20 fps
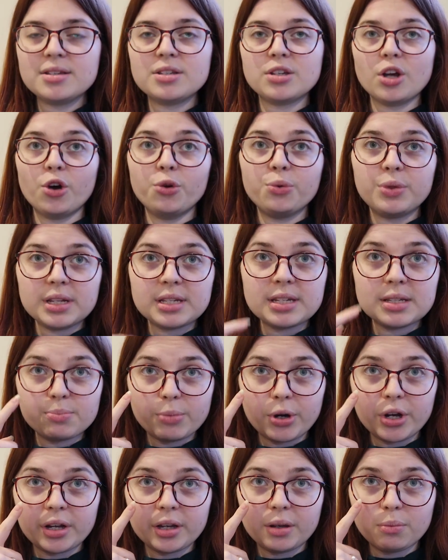So this is
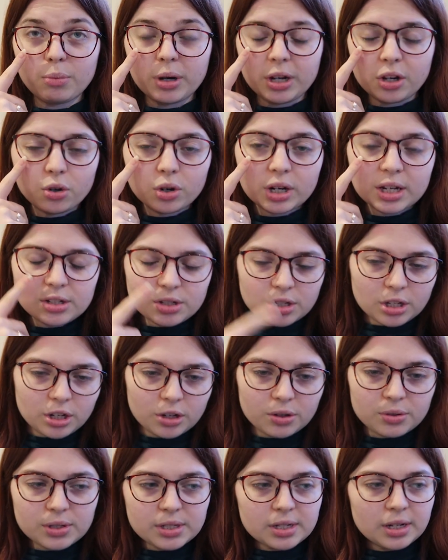my good
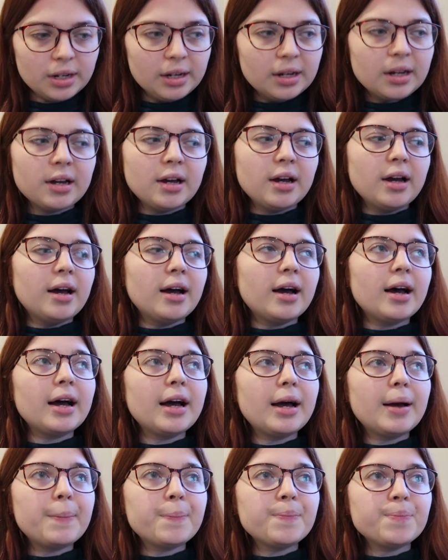excuse.
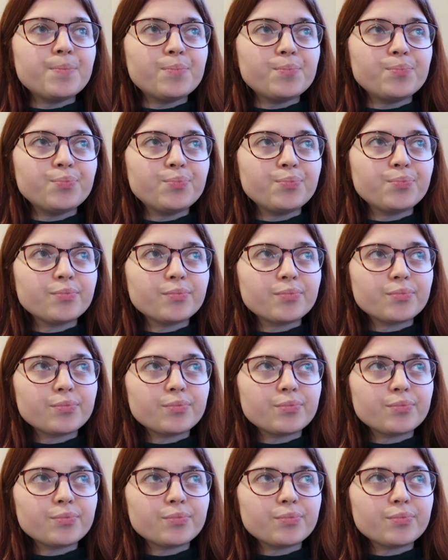And